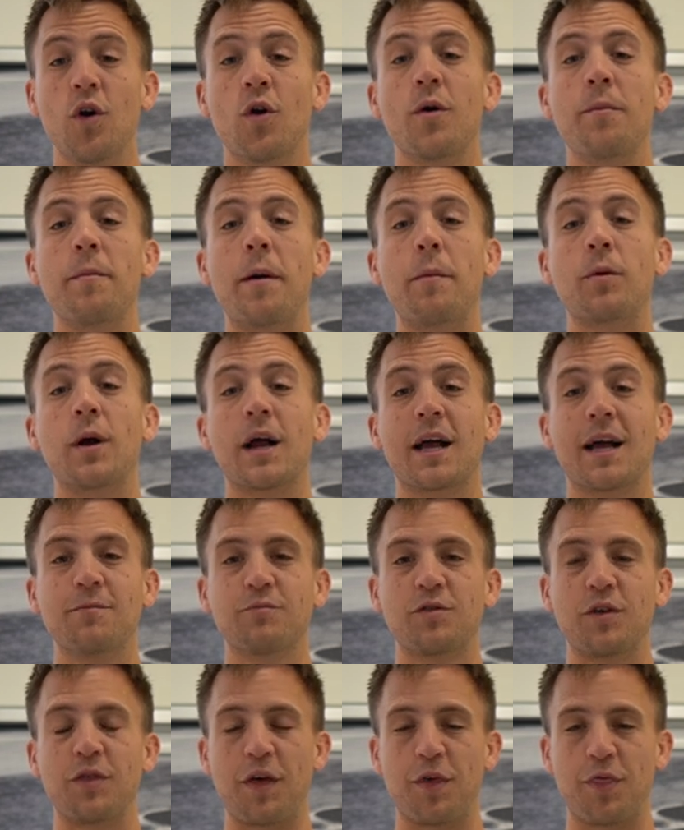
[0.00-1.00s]
Remember, it
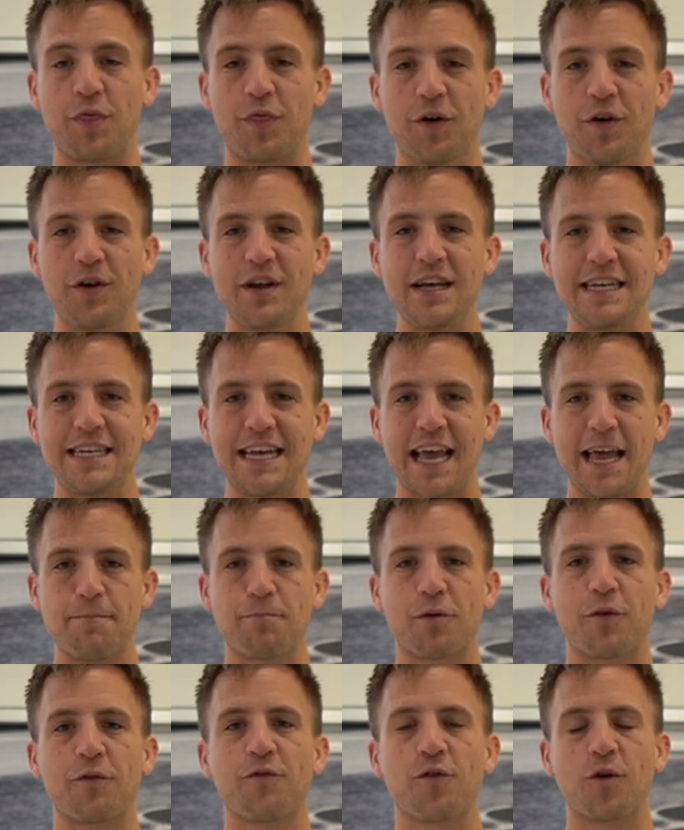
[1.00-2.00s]
comes with a 30-day
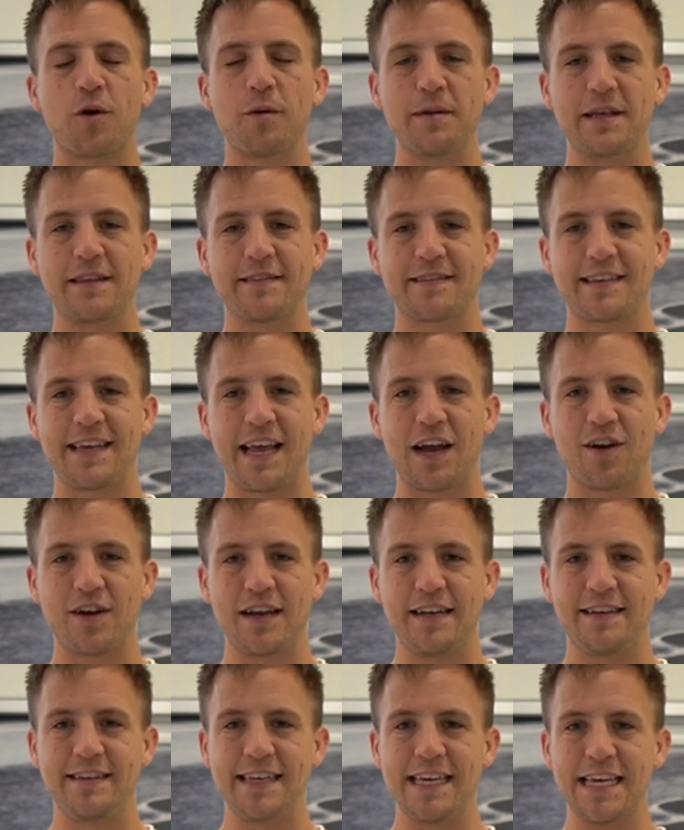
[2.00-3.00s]
performance
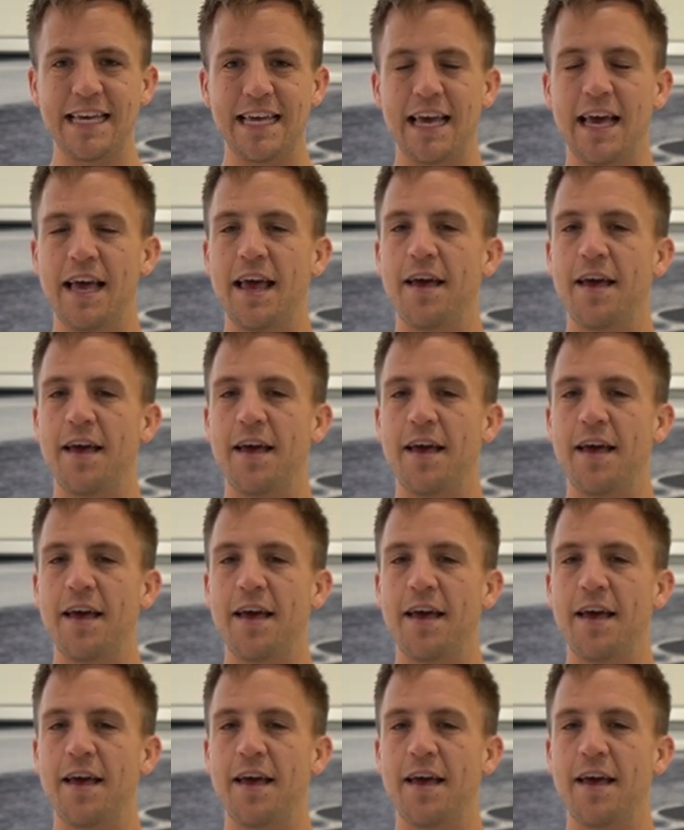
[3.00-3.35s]
guarantee.